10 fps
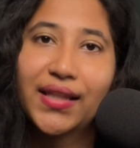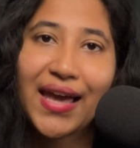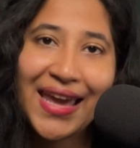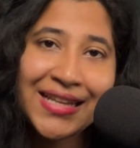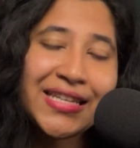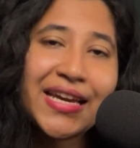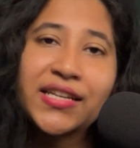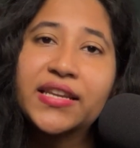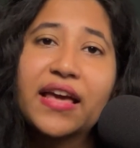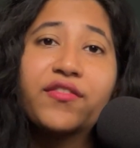The
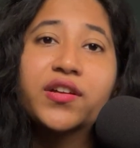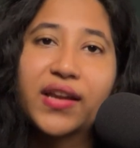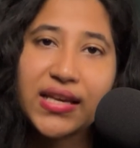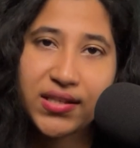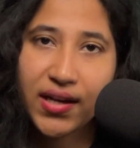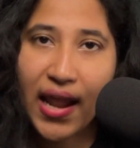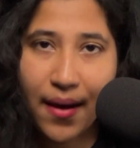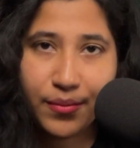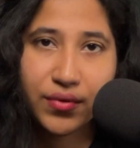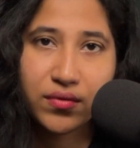88 never raised a lap,